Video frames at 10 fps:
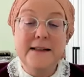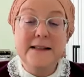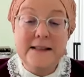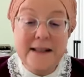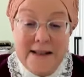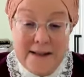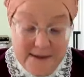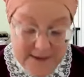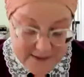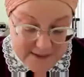
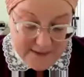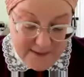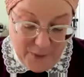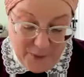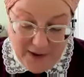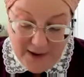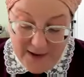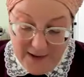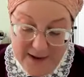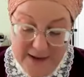sings
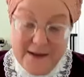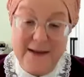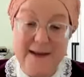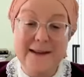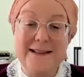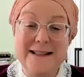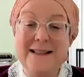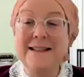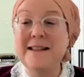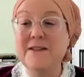okay? It
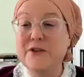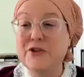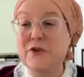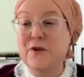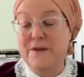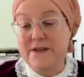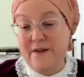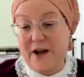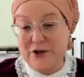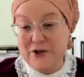sings in the service
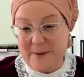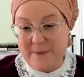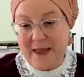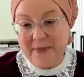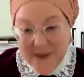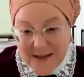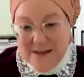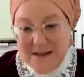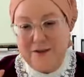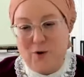of Hashem. And
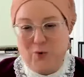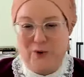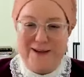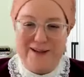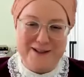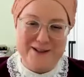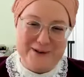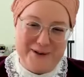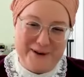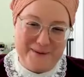this is the crane
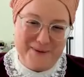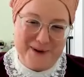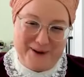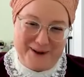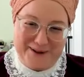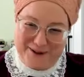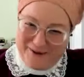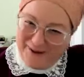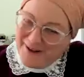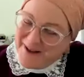song in Perek
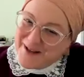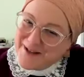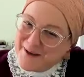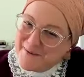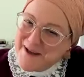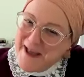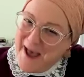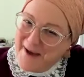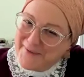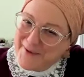Shira. So we
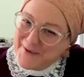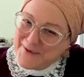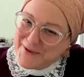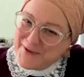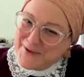have those